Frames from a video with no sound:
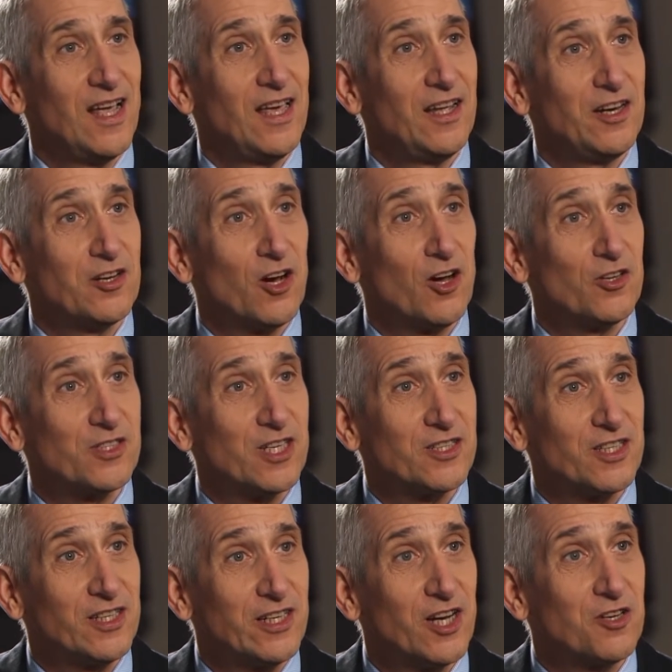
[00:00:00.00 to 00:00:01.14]
And he calls
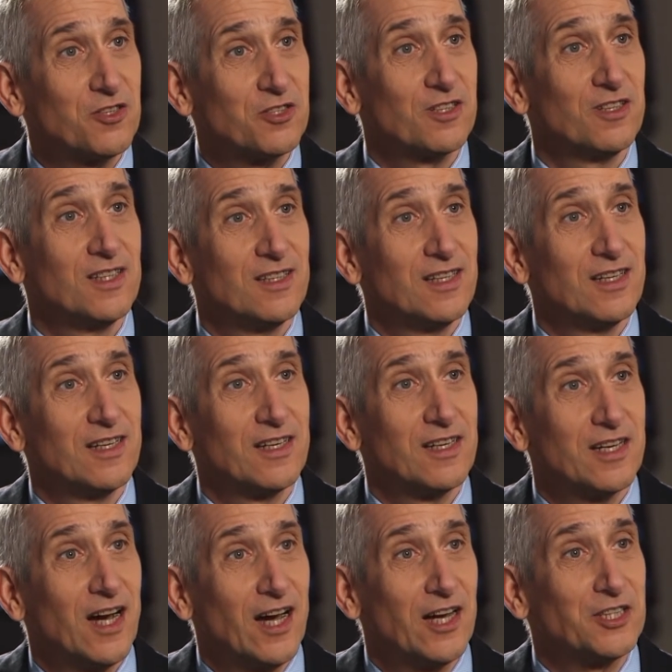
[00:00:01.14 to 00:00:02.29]
us and he goes,
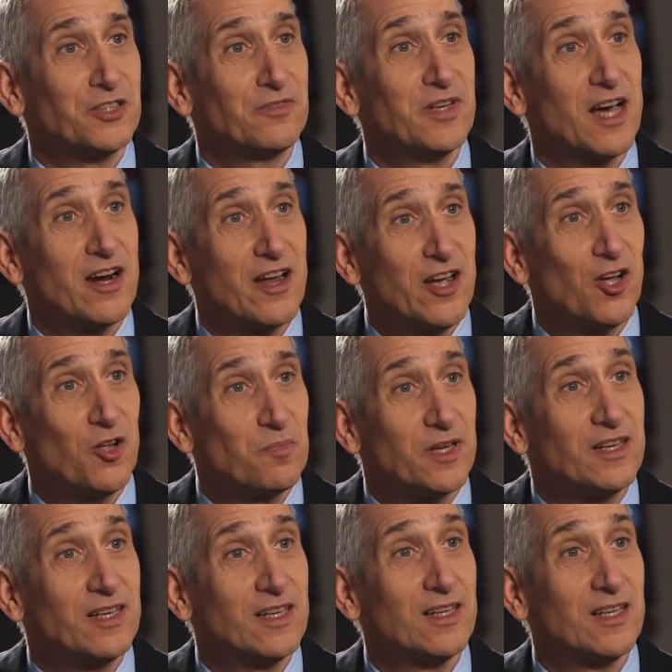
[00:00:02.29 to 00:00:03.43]
"Guys, you've got to help
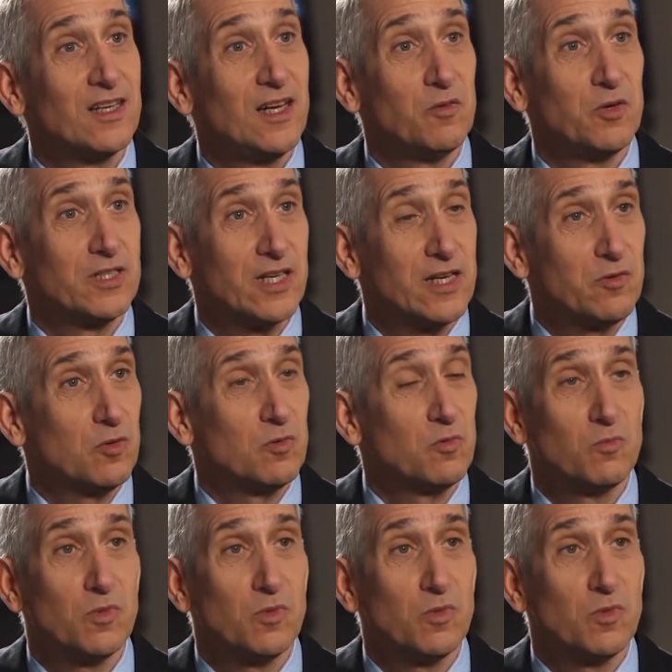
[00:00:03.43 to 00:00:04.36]
me." We say, "Well,